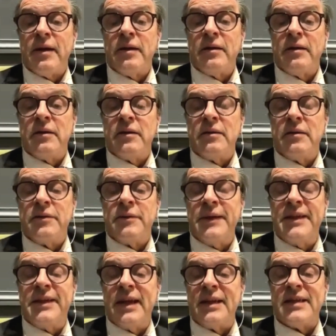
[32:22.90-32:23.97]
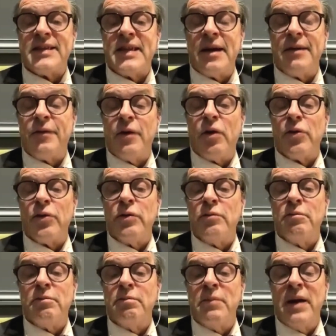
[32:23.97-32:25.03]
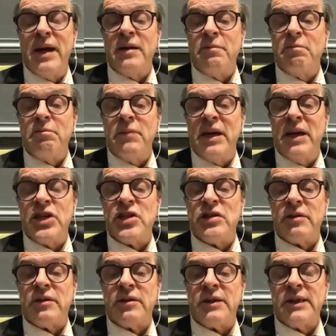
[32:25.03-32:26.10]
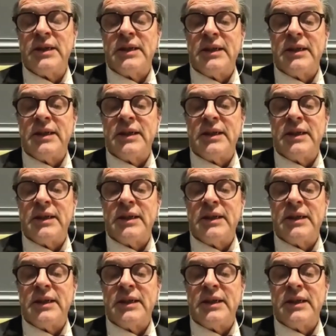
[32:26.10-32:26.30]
retail staff or the major